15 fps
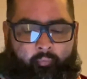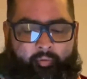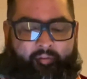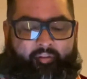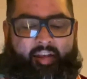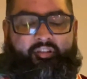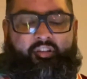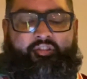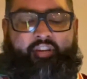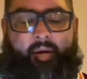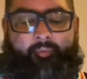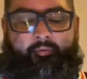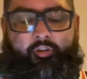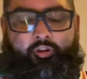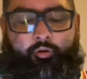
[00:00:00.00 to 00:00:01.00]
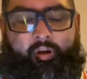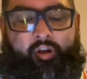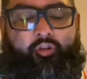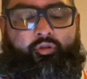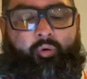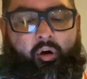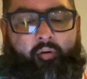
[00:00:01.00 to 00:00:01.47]
Revelations chapter 3
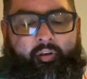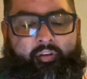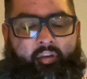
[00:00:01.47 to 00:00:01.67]
and 12.